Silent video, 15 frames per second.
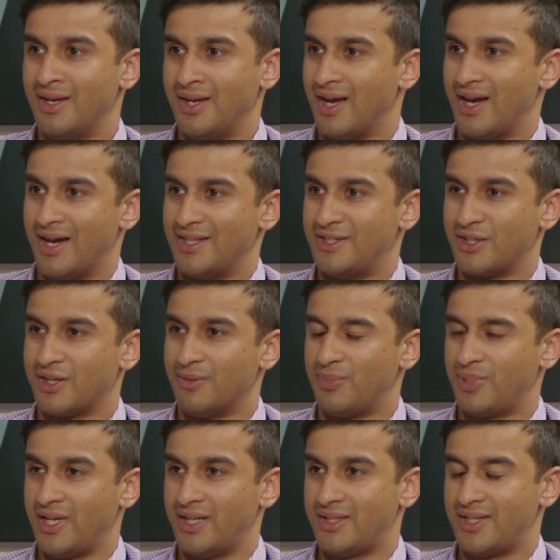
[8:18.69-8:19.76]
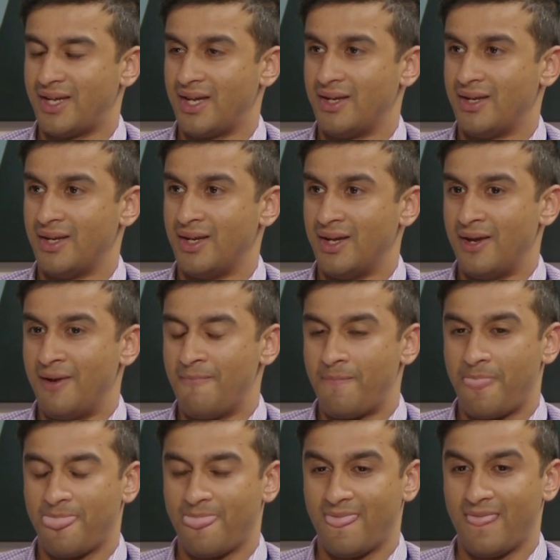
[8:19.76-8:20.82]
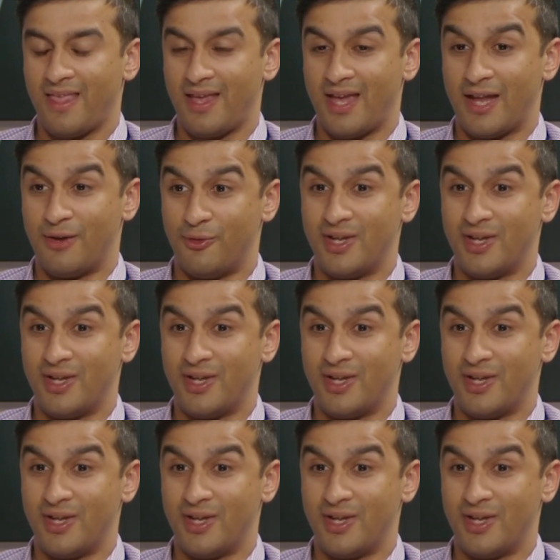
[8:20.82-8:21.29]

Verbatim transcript: uh, to complete and and